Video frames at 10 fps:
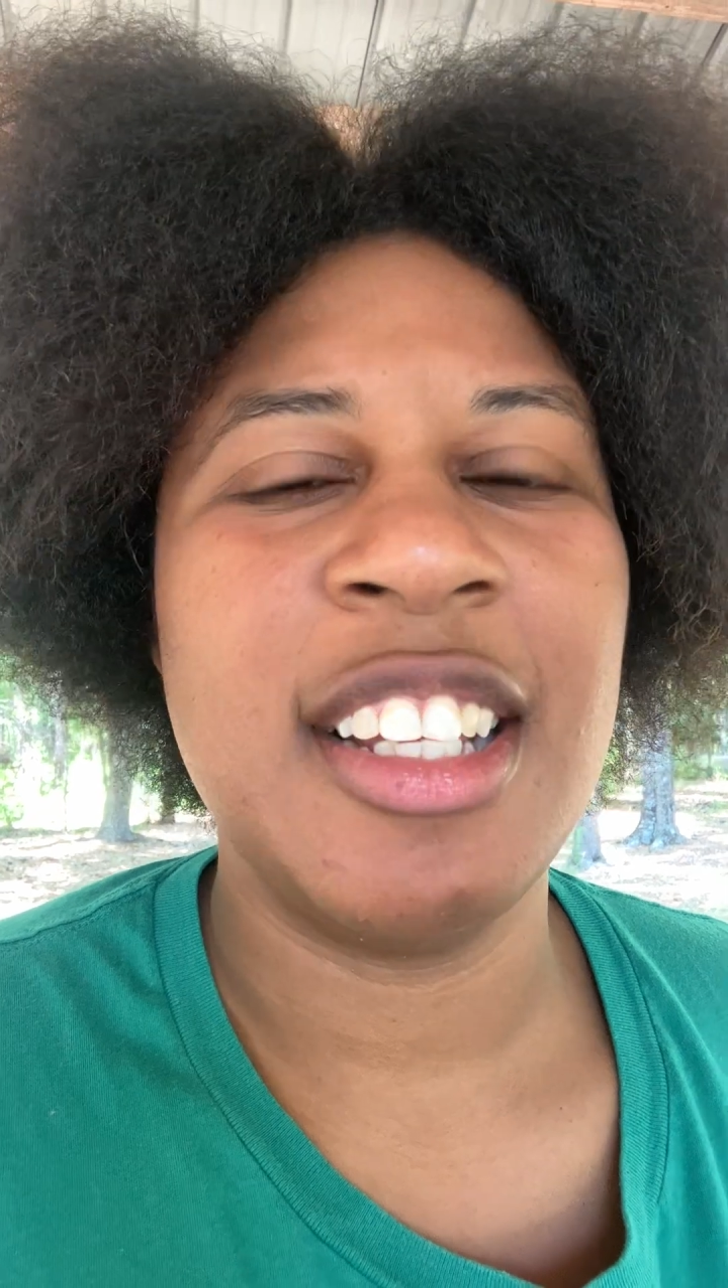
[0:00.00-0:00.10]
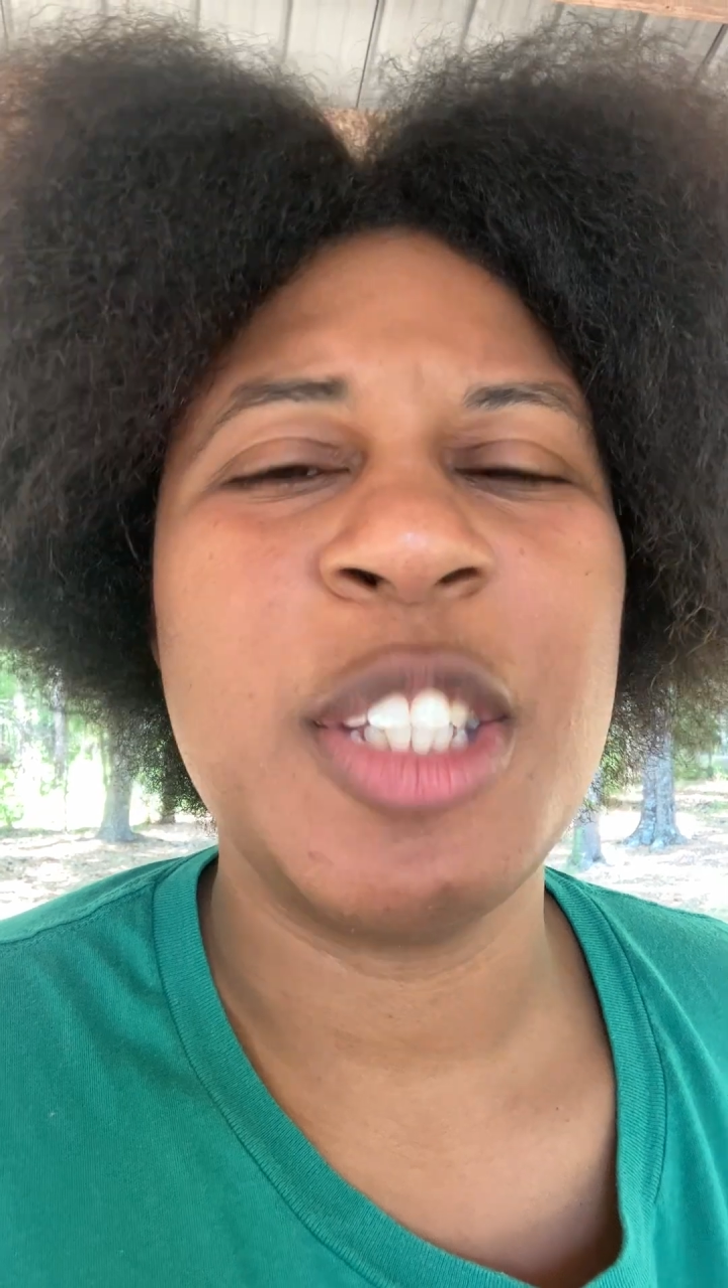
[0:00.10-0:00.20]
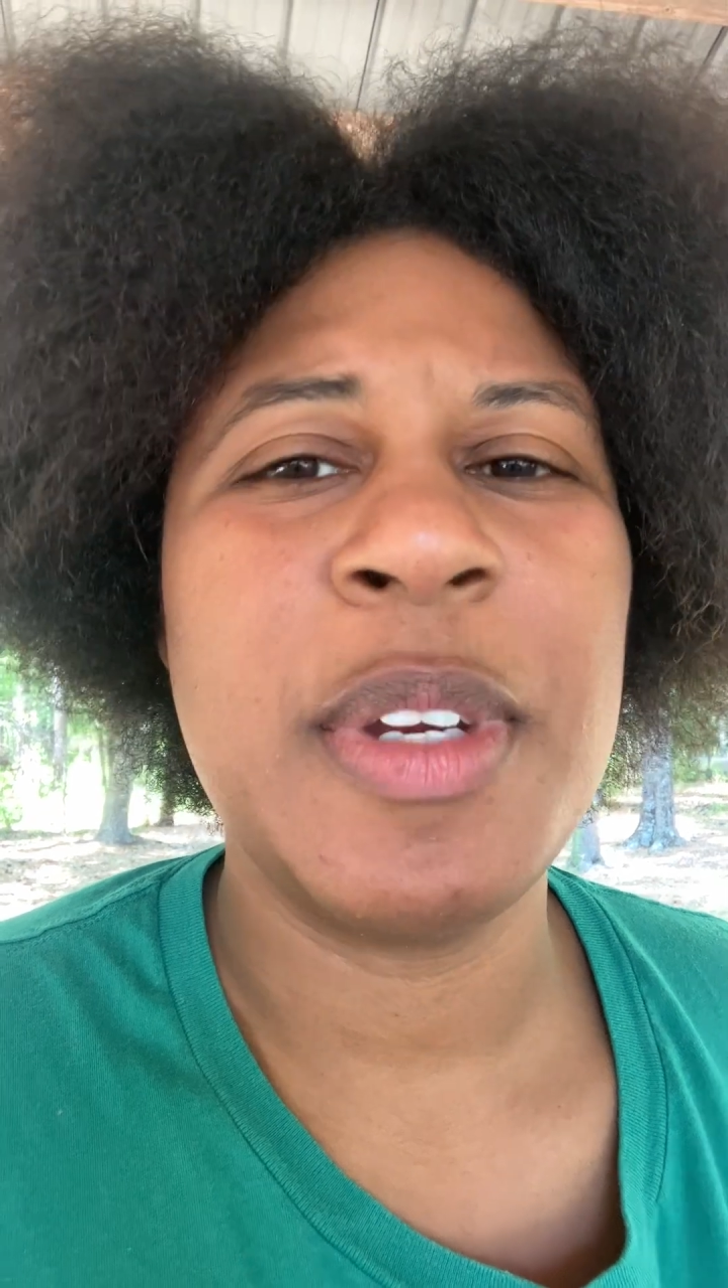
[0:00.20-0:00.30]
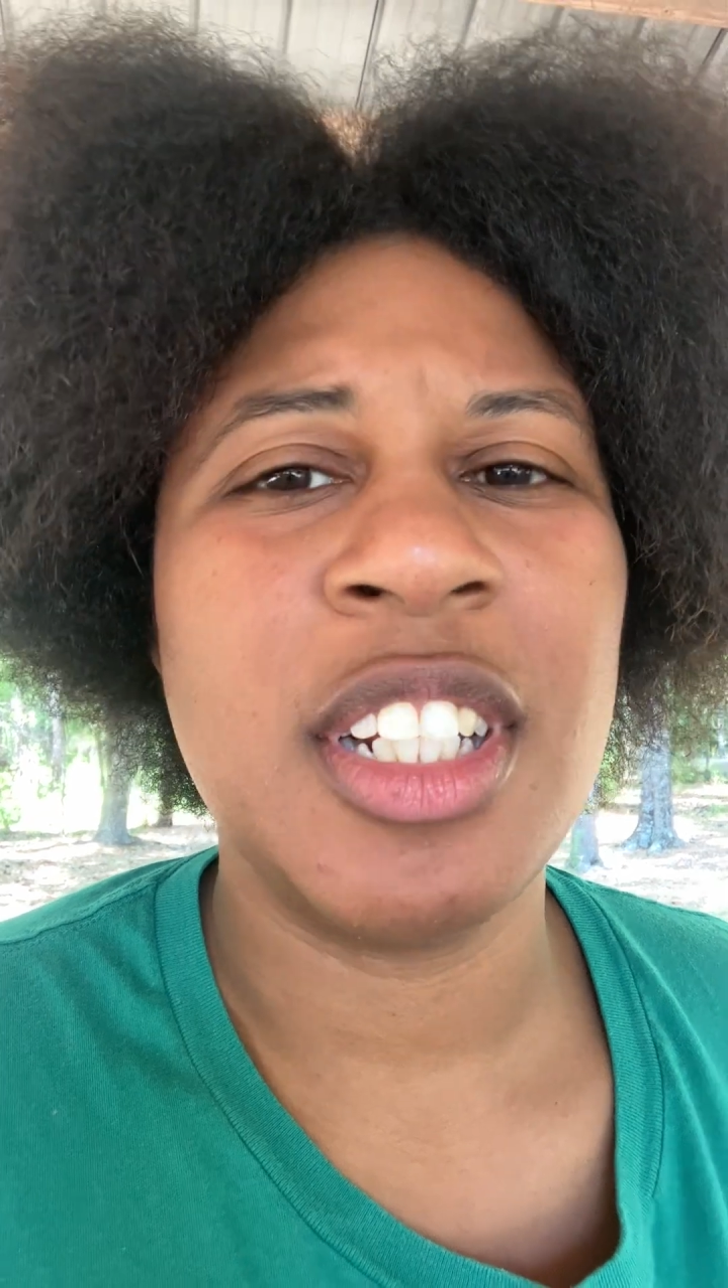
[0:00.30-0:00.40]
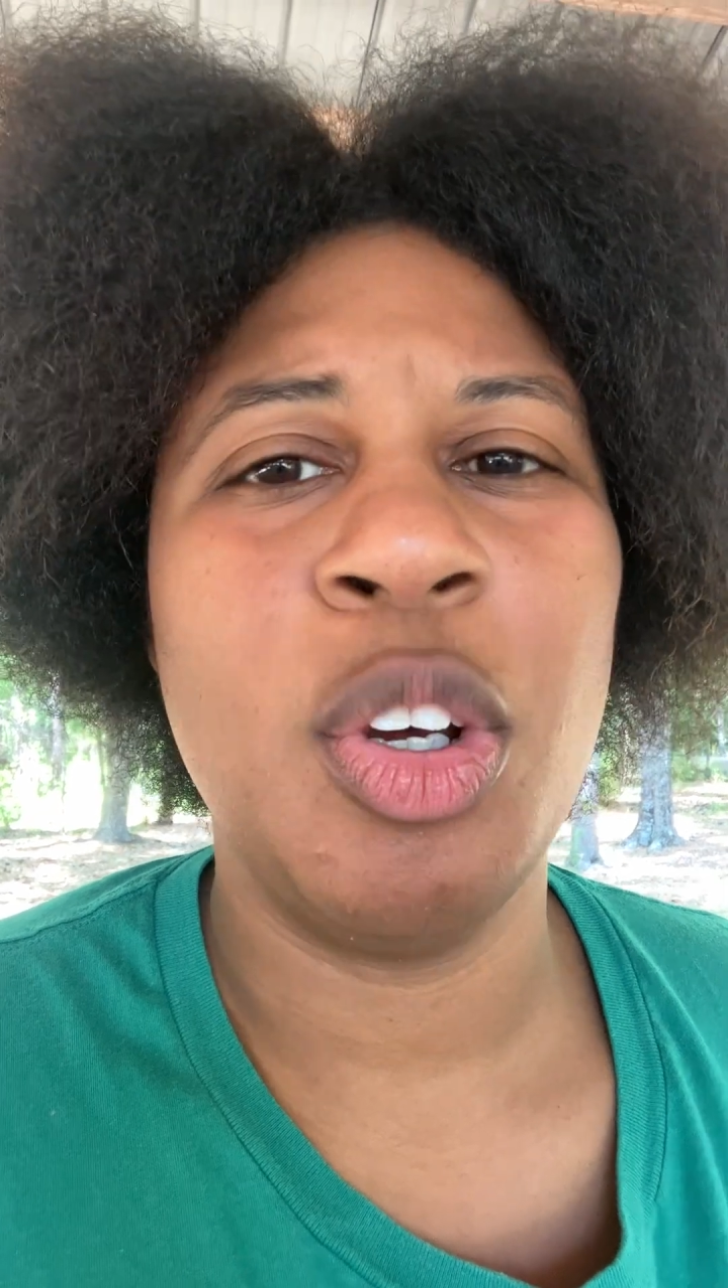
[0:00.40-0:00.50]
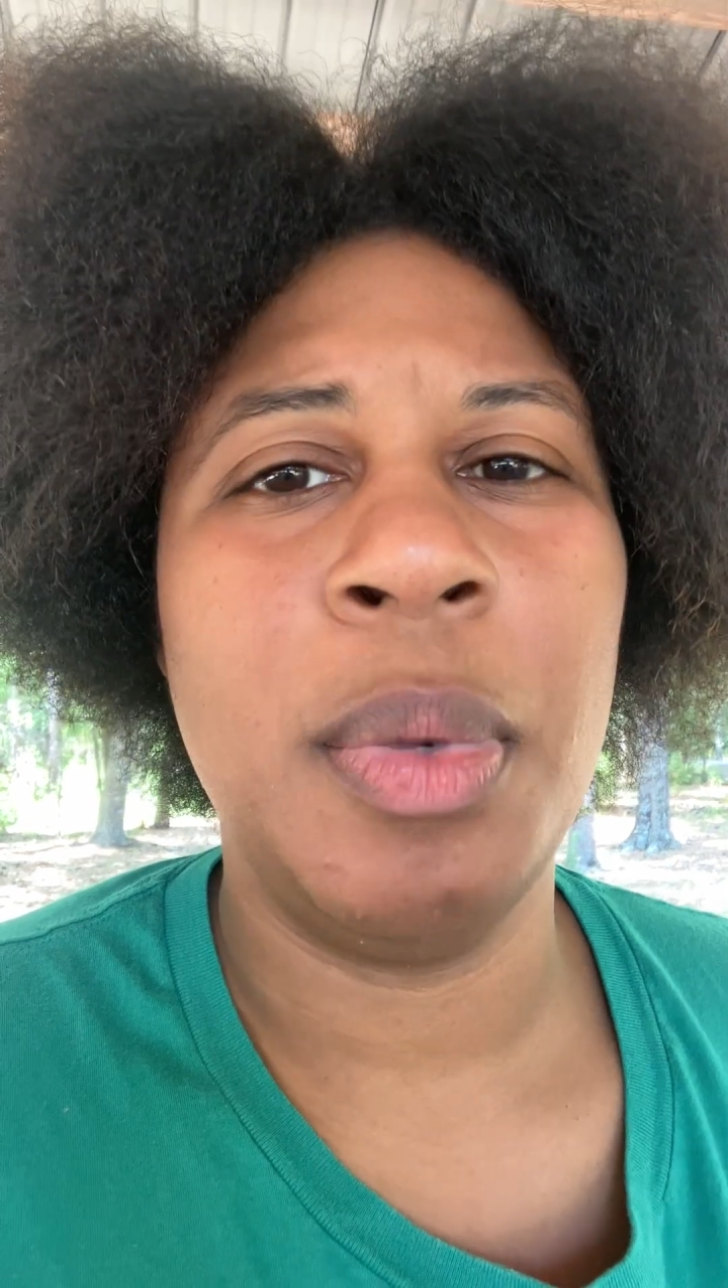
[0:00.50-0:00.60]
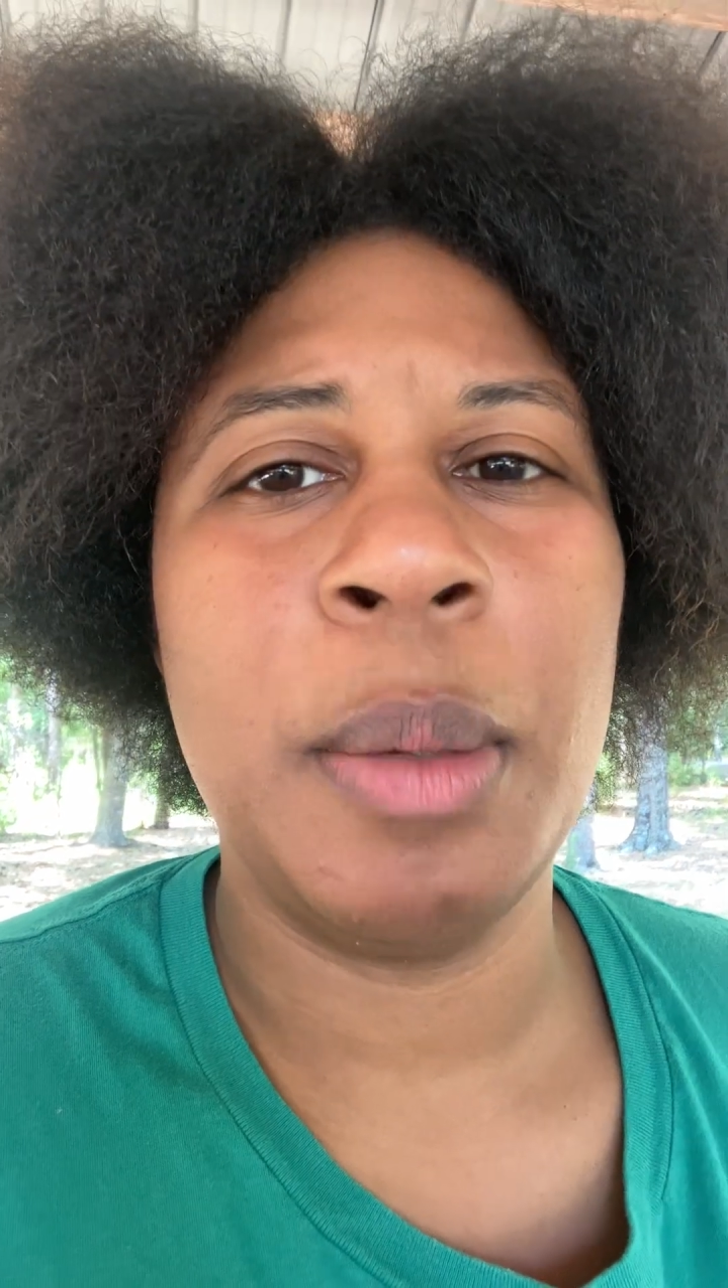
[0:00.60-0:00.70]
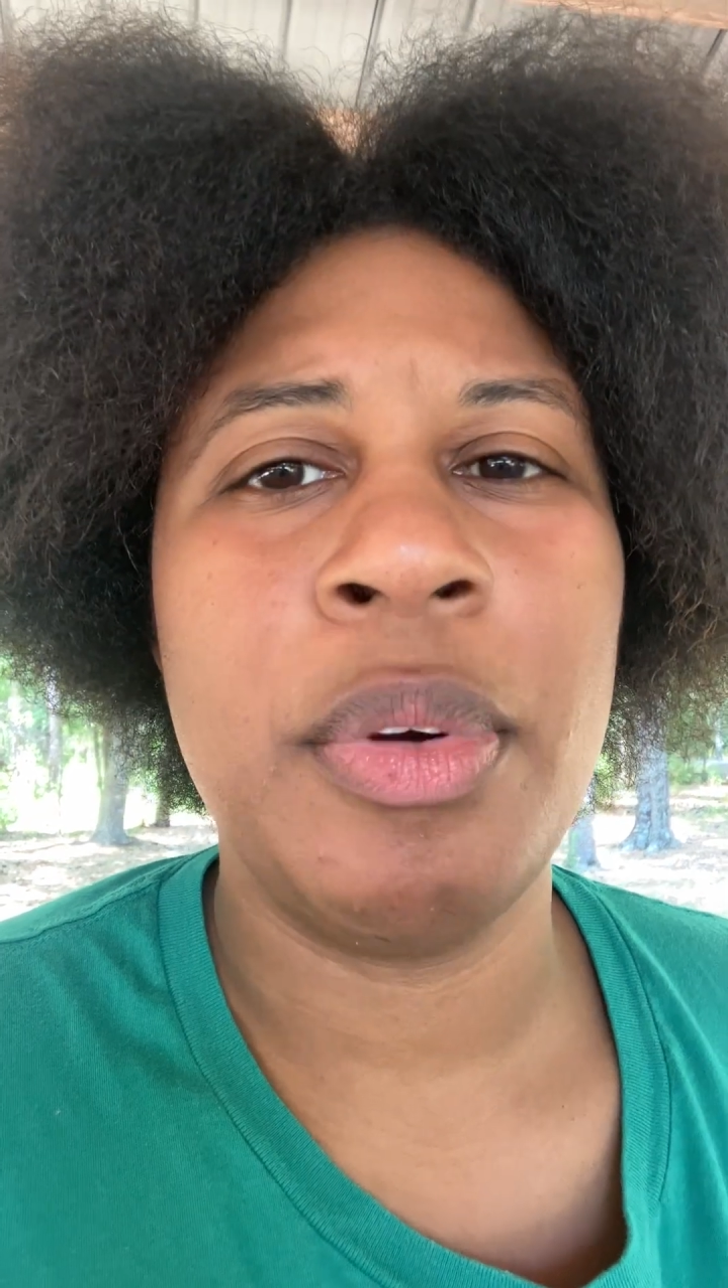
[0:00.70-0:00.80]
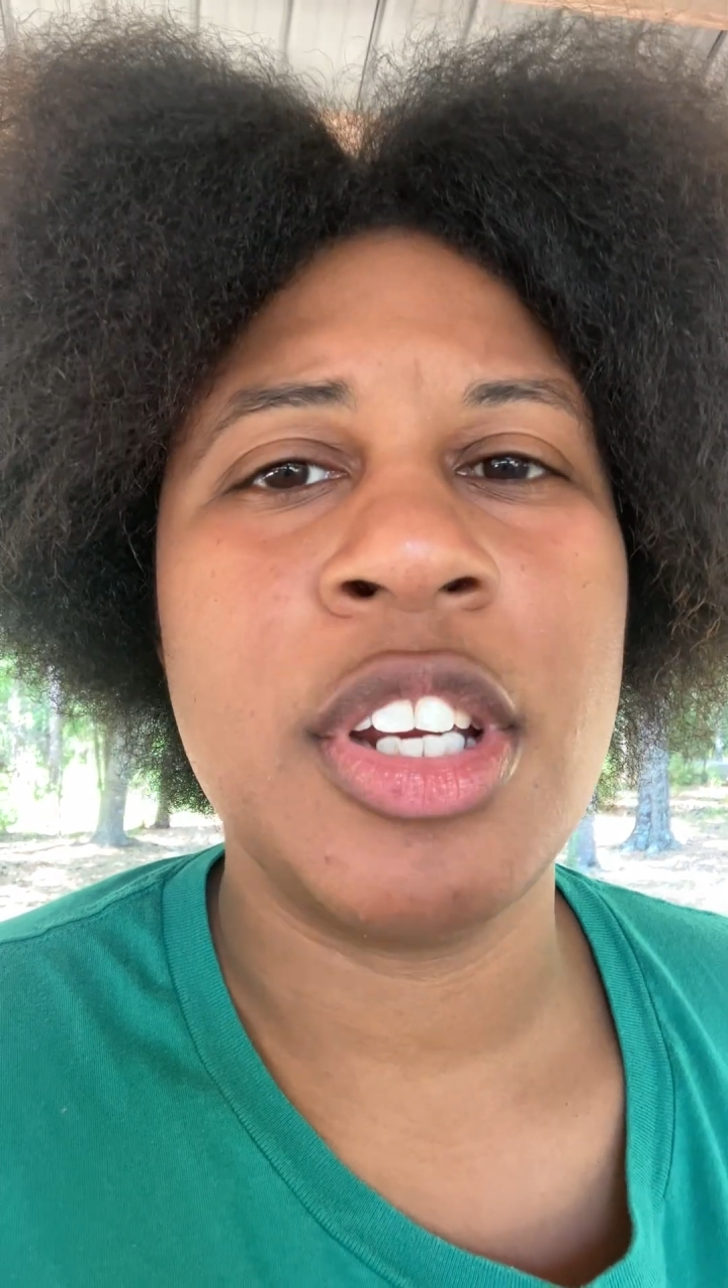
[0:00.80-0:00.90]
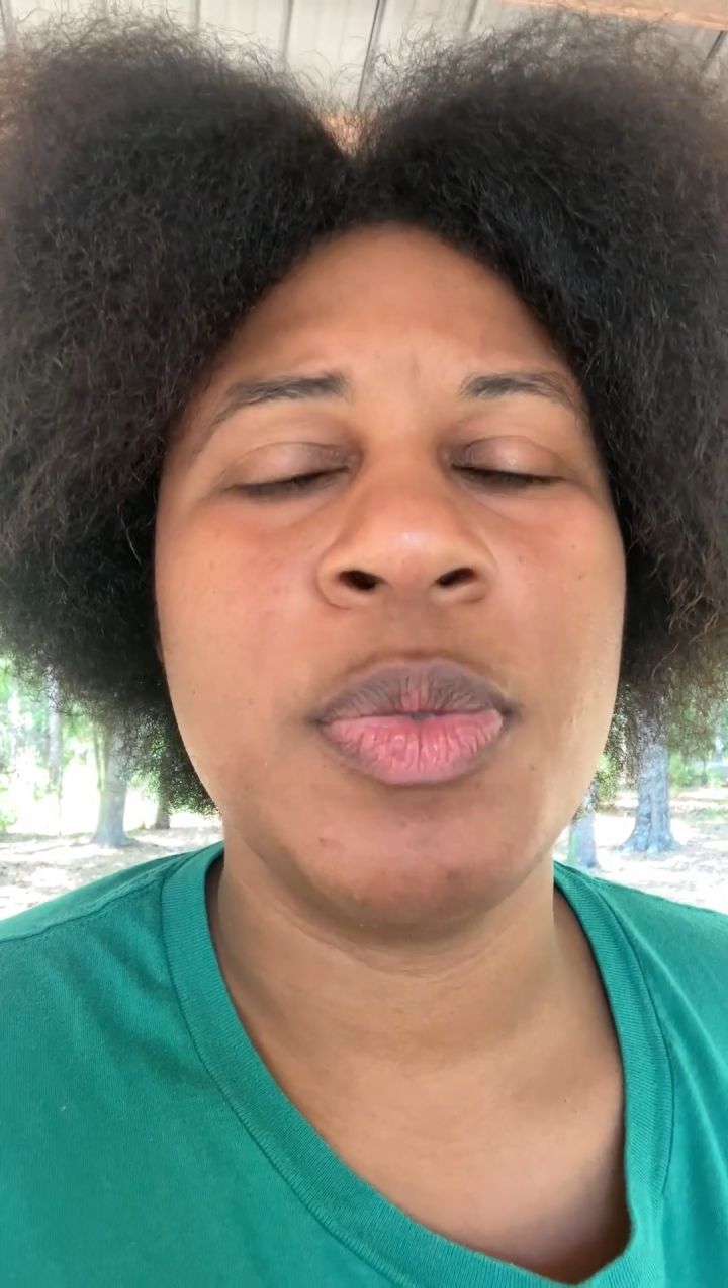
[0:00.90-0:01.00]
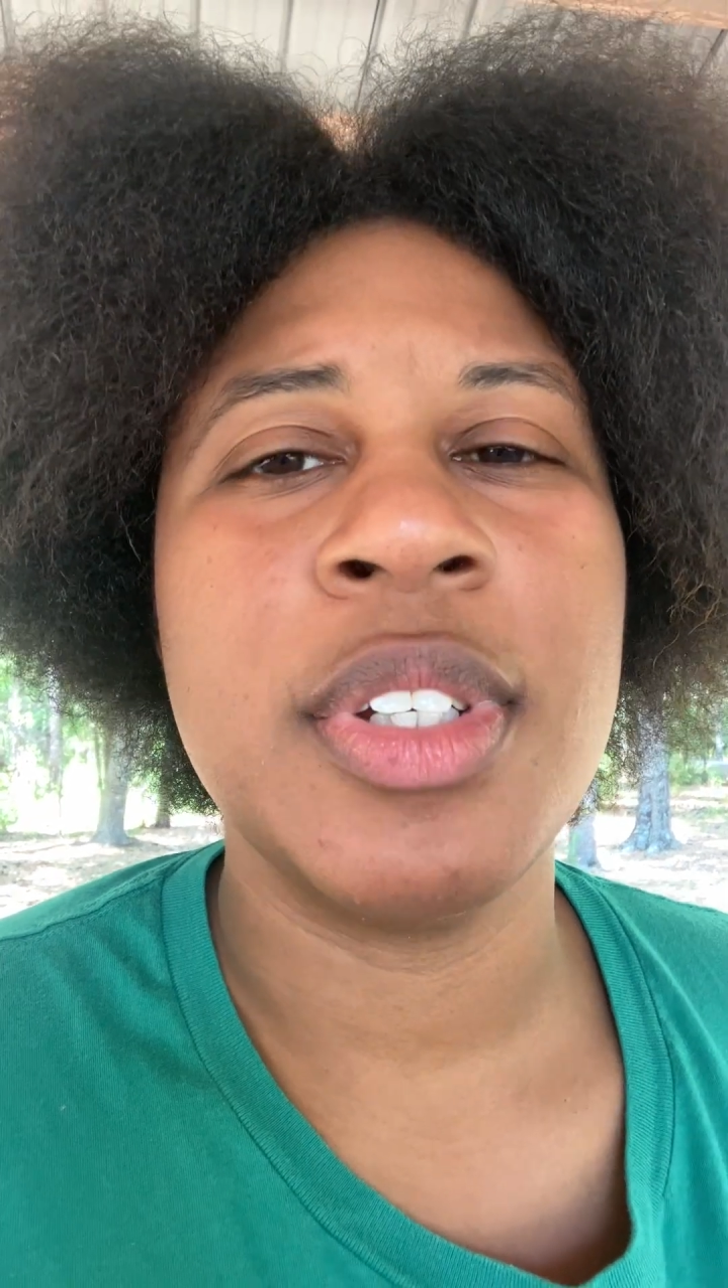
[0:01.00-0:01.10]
especially low blood pressure,